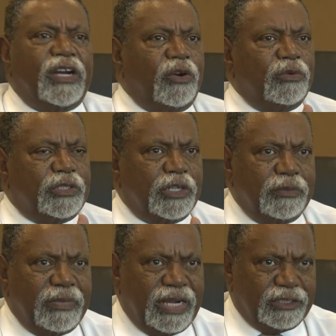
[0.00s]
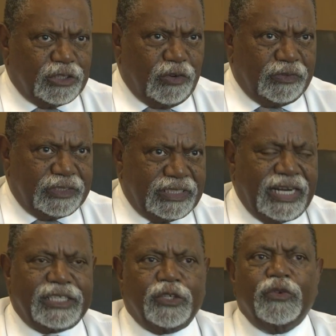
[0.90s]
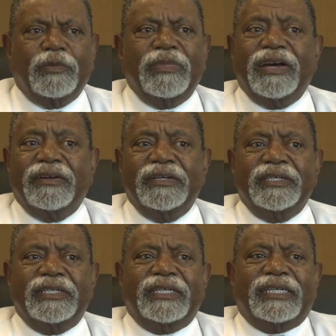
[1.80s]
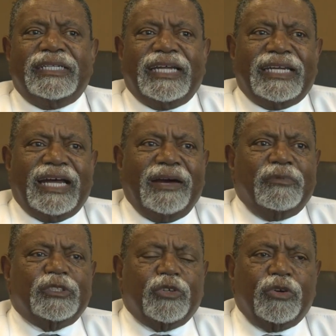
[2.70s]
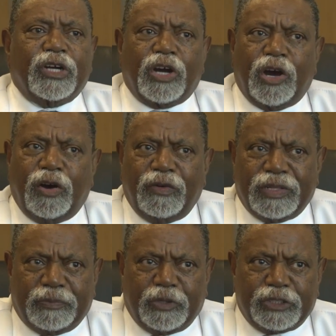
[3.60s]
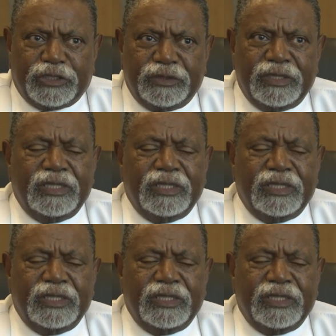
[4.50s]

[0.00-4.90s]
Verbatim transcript: it on to the mayor's office, and I told the mayor that I was going to call the person,